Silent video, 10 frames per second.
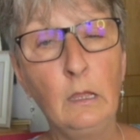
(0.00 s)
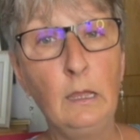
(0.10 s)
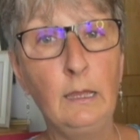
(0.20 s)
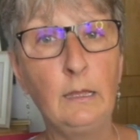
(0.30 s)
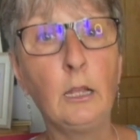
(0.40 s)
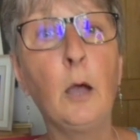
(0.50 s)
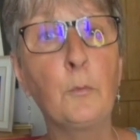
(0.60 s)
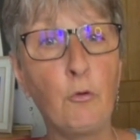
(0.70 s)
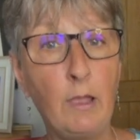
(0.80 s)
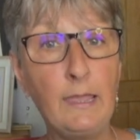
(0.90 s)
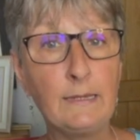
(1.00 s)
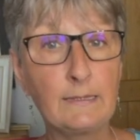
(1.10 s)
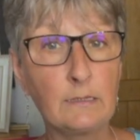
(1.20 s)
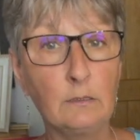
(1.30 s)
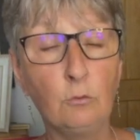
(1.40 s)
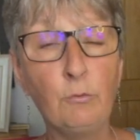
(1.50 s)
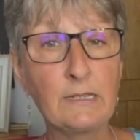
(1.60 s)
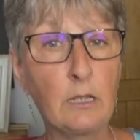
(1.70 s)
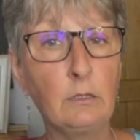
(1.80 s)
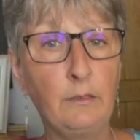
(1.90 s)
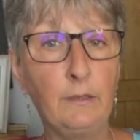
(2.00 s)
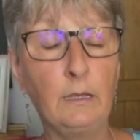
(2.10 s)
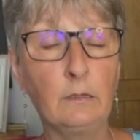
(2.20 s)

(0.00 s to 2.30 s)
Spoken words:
and upgrades and all this kind of thing.